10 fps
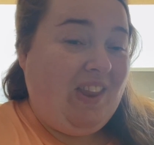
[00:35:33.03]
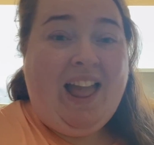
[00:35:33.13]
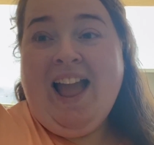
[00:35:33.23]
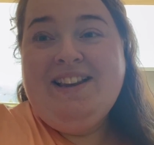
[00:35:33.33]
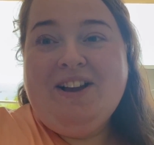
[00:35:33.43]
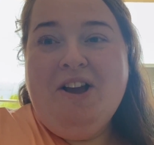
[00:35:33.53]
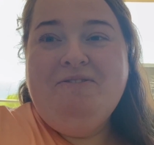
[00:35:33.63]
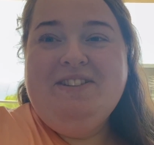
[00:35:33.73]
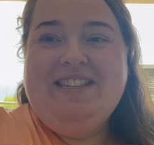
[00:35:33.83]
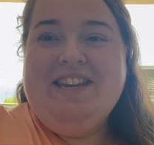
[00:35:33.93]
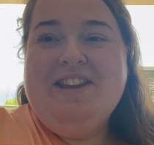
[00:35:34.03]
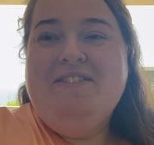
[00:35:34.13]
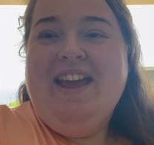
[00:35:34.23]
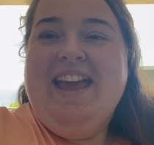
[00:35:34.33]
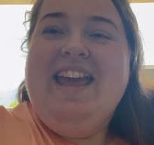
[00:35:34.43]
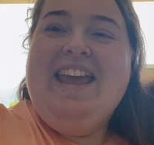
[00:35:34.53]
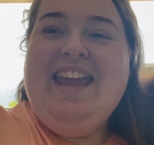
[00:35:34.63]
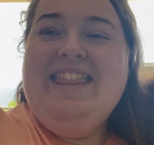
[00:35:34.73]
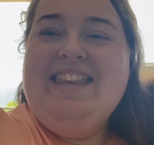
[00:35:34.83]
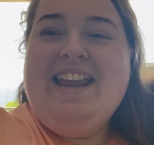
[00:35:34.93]
And I will see you
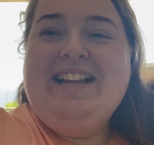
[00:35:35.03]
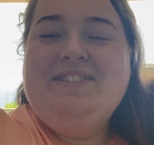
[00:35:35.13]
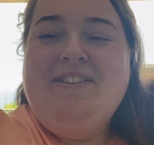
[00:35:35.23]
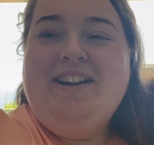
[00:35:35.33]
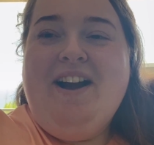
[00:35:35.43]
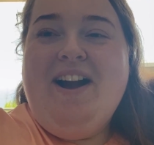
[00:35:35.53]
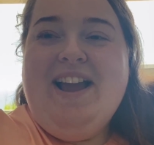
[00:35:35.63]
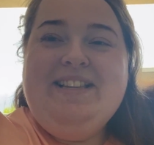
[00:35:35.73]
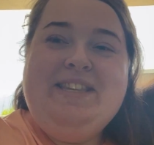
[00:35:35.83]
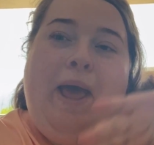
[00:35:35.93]
in the next one, guys.